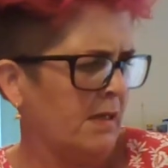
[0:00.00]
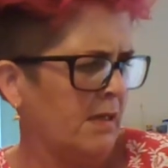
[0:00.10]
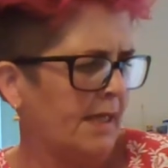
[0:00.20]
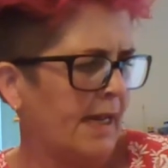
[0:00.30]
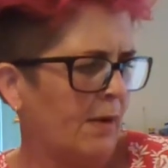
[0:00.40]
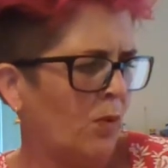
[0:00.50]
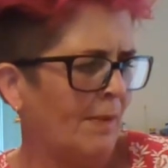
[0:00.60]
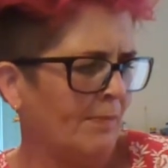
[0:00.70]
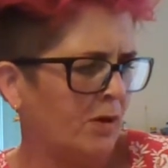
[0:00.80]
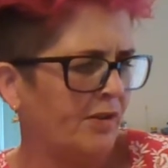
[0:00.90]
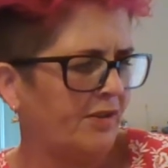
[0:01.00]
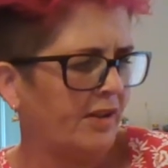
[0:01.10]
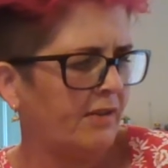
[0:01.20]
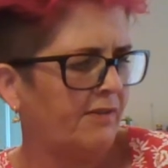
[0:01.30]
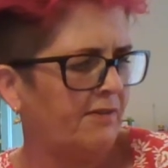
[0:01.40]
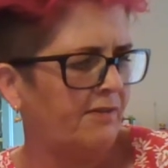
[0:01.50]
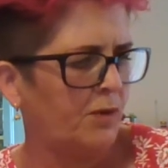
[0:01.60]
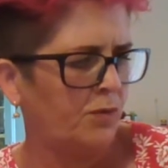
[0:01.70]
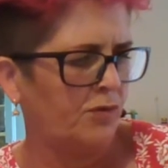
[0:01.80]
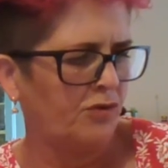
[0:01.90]
Yeah, Wham Cuisine
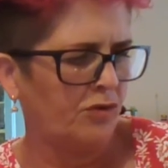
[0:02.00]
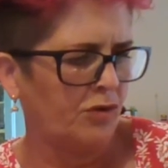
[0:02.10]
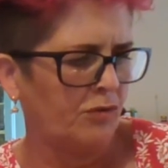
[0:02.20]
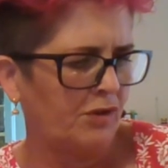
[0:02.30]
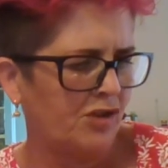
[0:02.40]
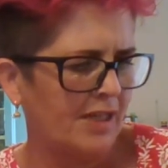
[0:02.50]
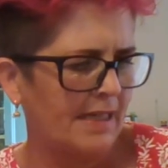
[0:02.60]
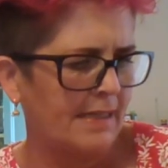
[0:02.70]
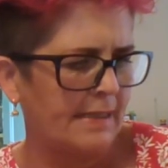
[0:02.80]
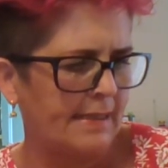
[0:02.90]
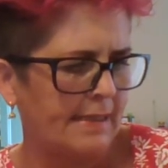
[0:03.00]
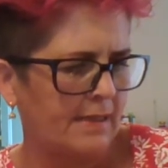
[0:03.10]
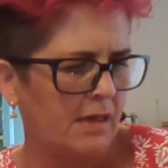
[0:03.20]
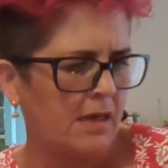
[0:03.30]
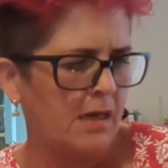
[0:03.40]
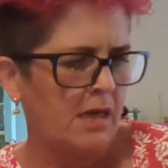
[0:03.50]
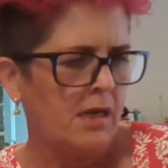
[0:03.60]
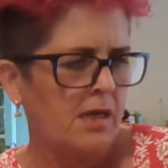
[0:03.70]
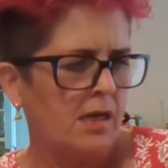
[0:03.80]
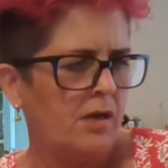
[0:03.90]
Food Storage, 6 litre
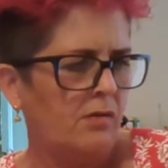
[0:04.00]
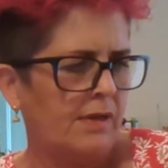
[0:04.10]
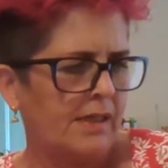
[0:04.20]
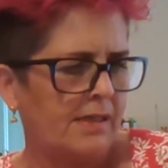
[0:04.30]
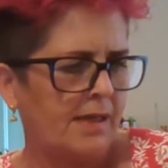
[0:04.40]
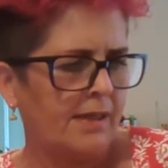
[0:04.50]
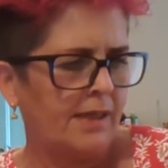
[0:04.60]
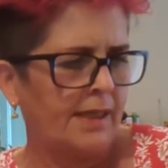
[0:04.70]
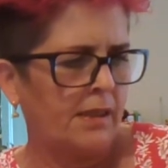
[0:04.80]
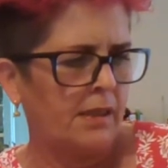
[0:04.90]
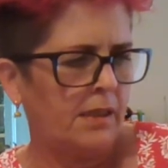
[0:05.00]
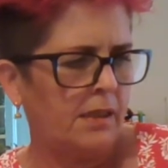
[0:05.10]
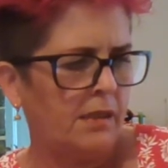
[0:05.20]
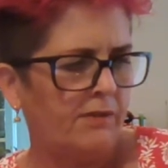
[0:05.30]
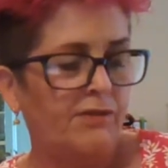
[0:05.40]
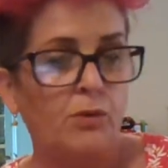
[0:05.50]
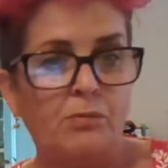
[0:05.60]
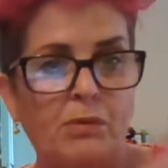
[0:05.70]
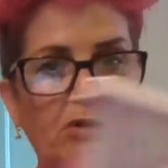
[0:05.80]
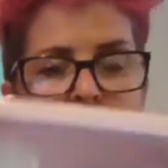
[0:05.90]
rectangular food
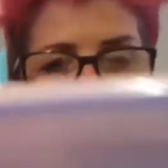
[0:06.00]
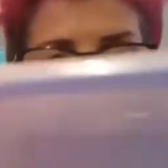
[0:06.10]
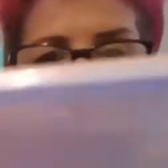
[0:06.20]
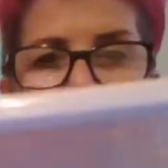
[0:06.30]
box.